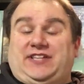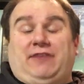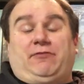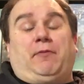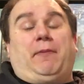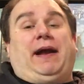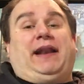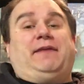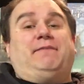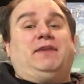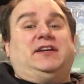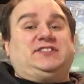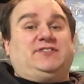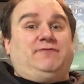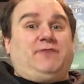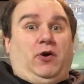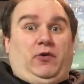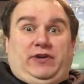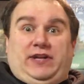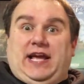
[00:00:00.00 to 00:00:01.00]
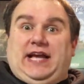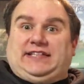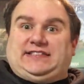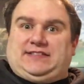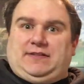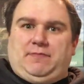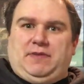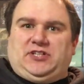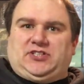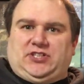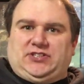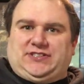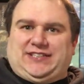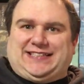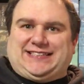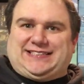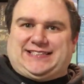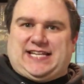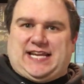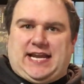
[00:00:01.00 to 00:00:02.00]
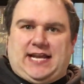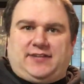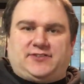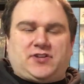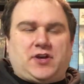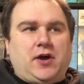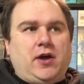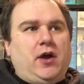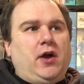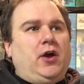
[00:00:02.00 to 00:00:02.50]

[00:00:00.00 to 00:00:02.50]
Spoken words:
Everybody must vote yes, the mission succeeds.